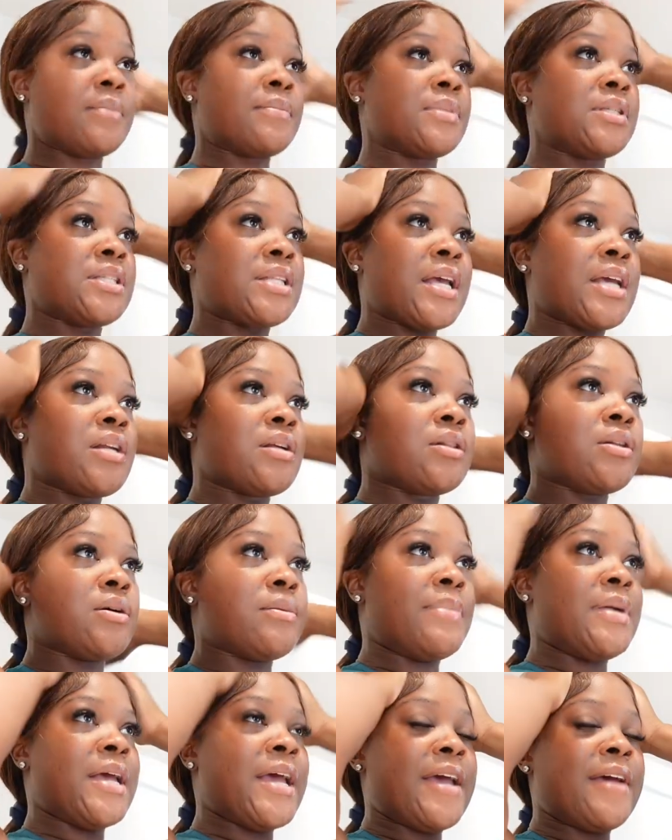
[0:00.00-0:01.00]
Stayed a little
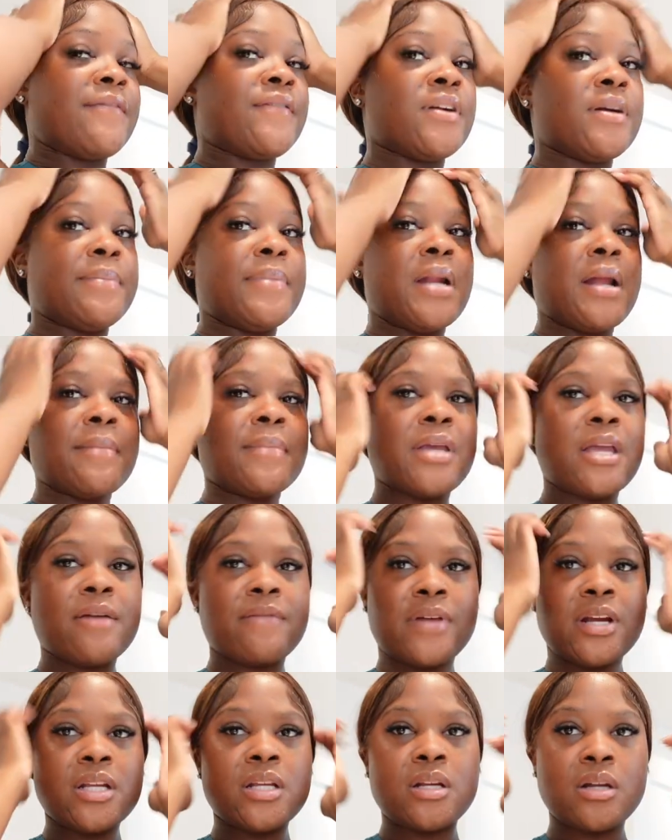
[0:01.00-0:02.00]
bit after, but I'm getting
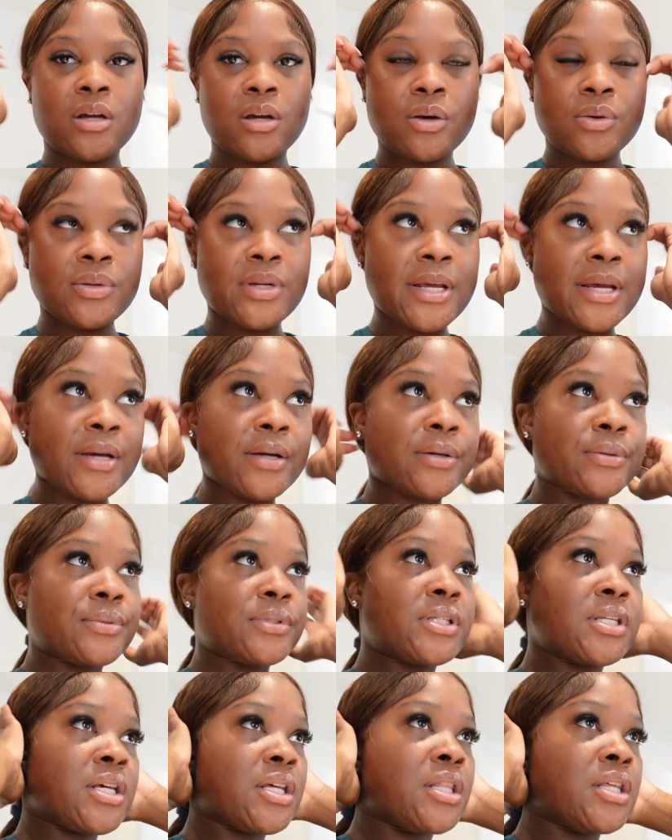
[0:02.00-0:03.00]
ready to go down
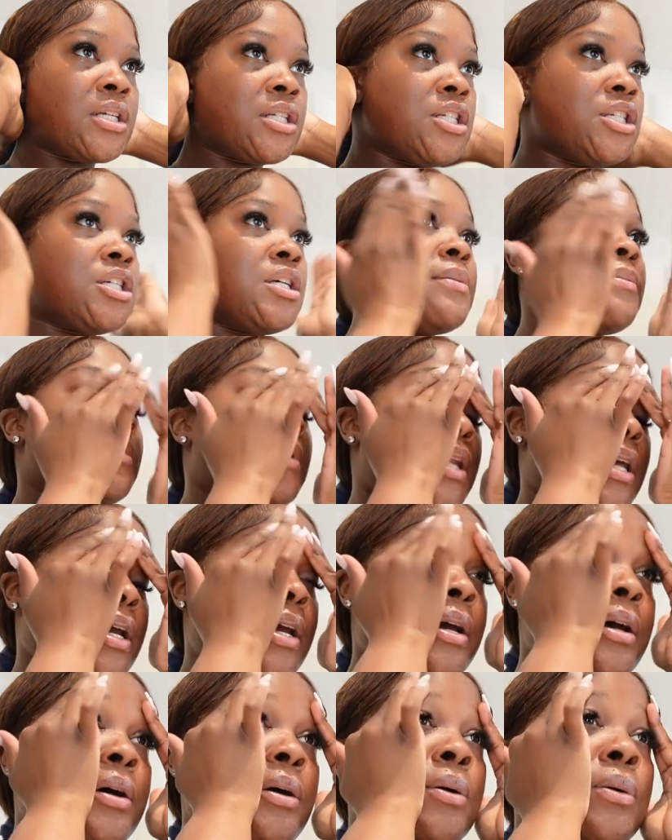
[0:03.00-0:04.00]
to the gym
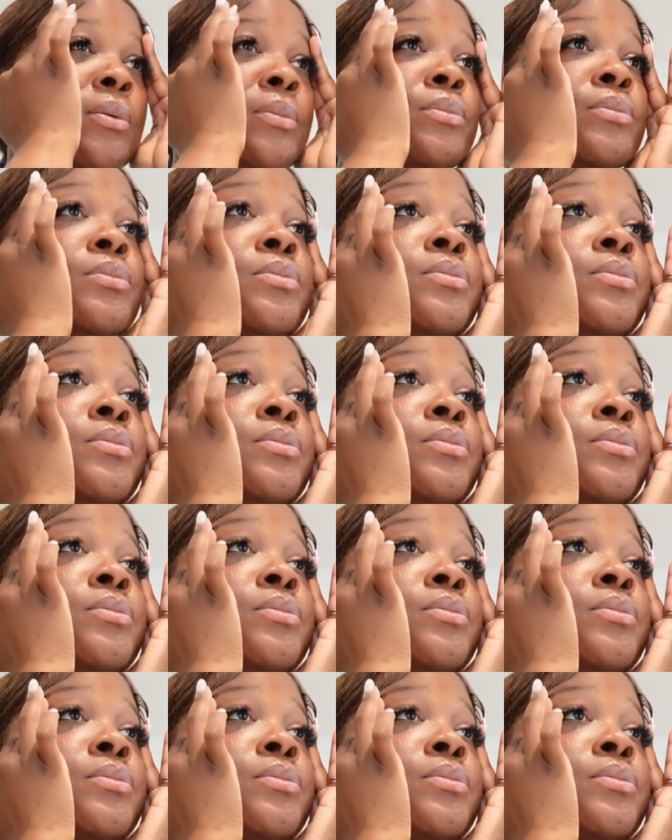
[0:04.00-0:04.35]
now.